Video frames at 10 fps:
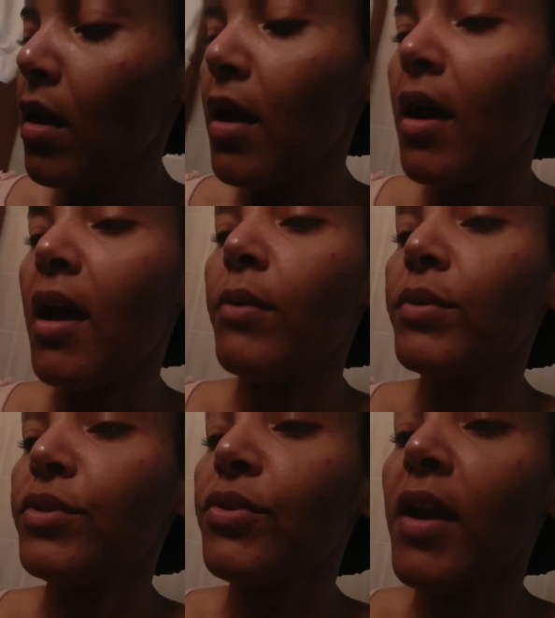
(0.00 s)
I
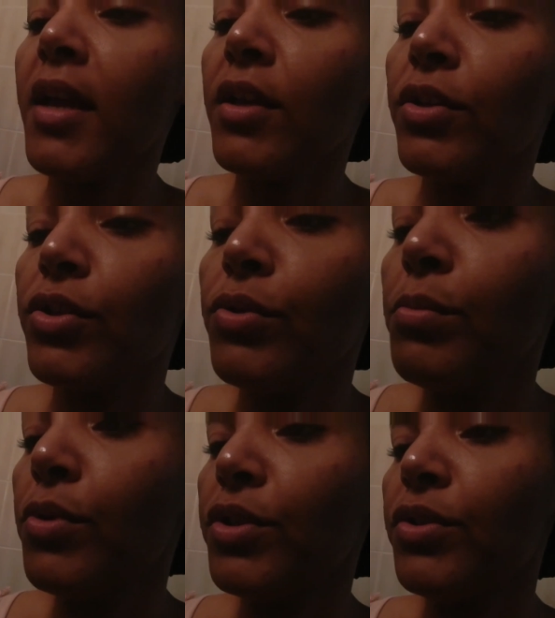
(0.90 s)
was trying a new
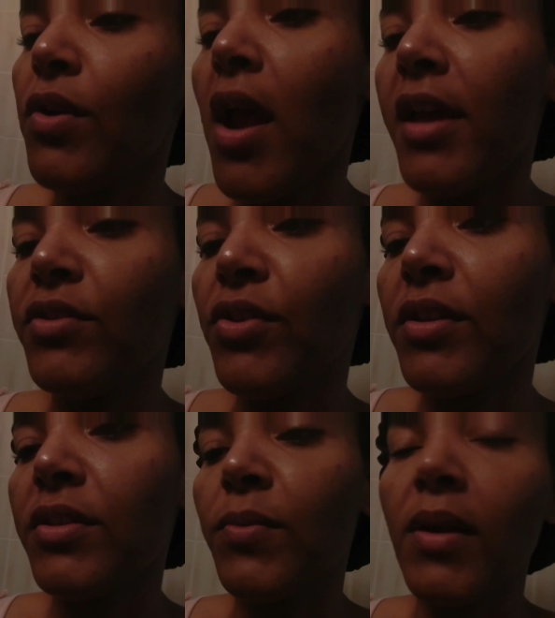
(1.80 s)
moisturizer.
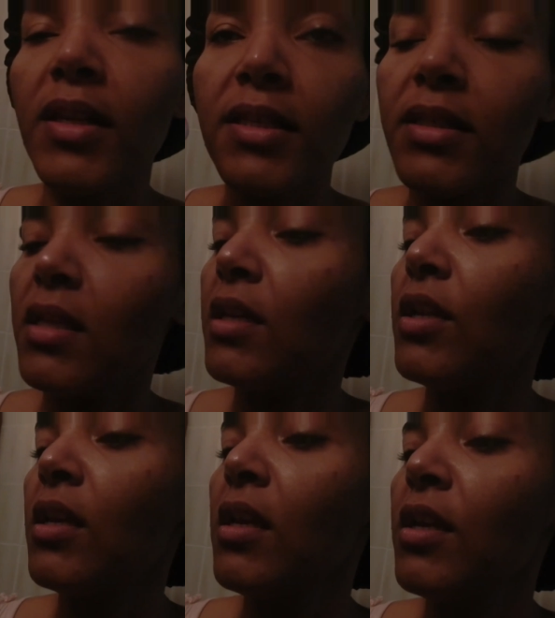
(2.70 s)
This one is the
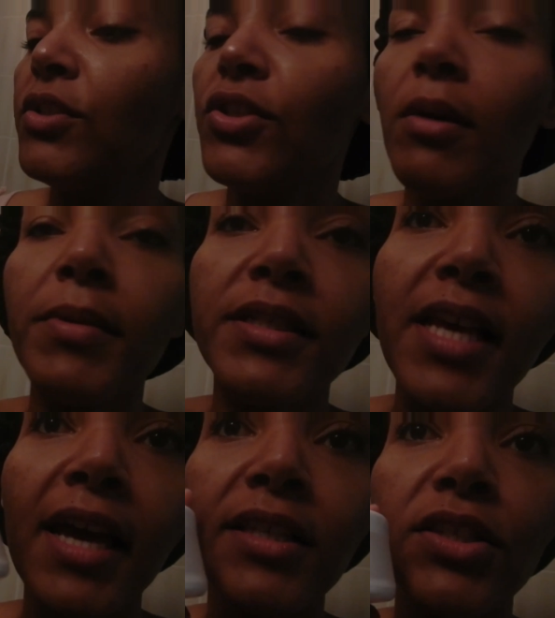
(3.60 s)

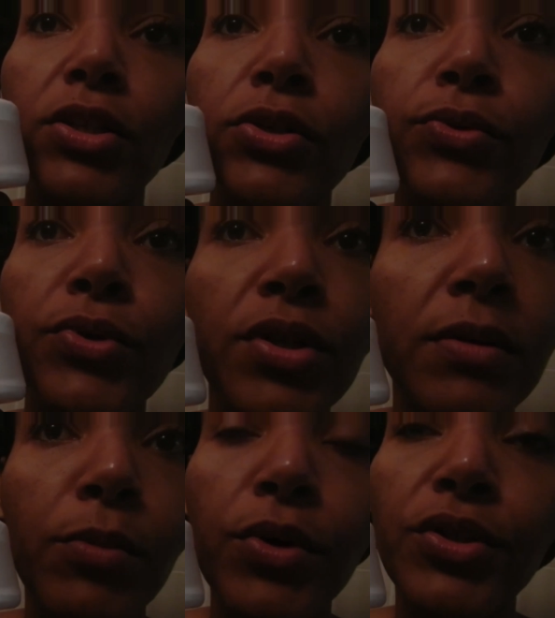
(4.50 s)
Dermatech
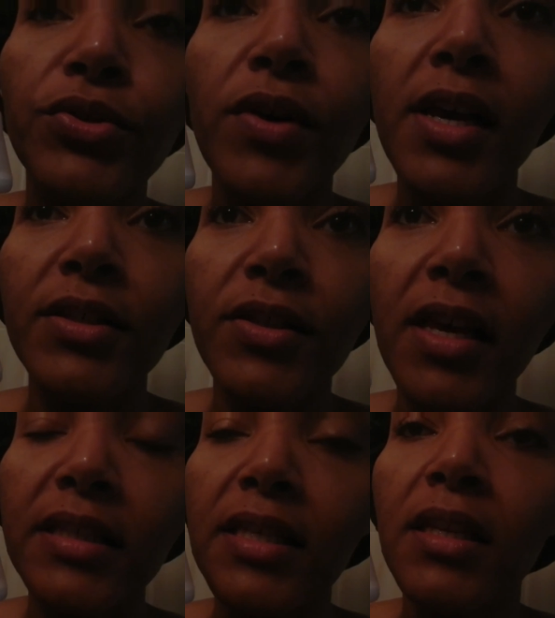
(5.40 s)
Solution Moisturizer
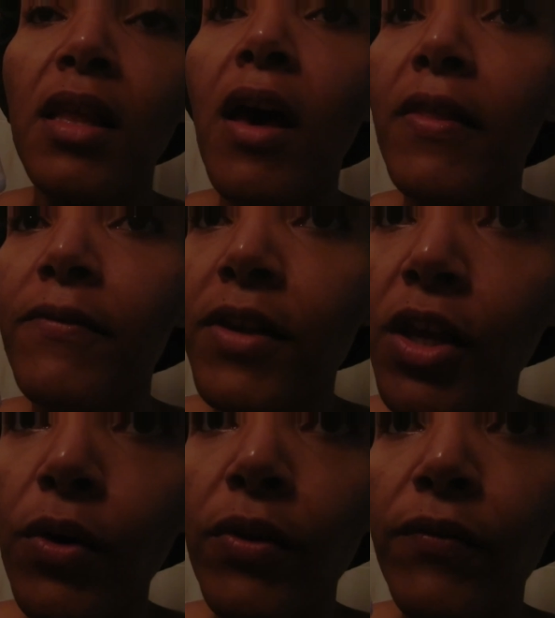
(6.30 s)
that's in the other
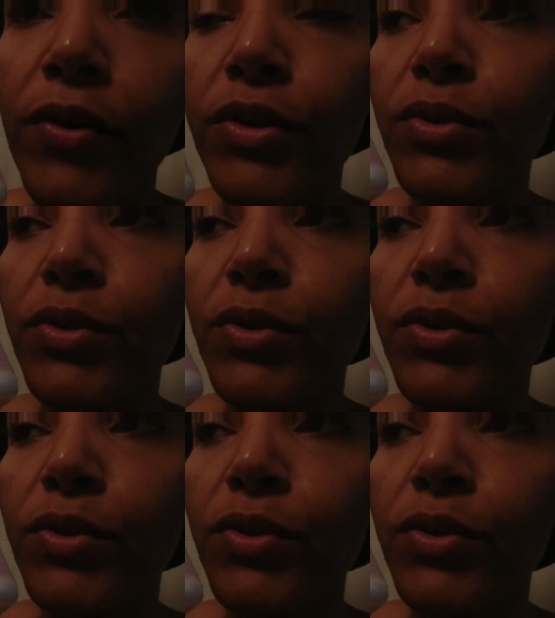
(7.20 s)
video. The first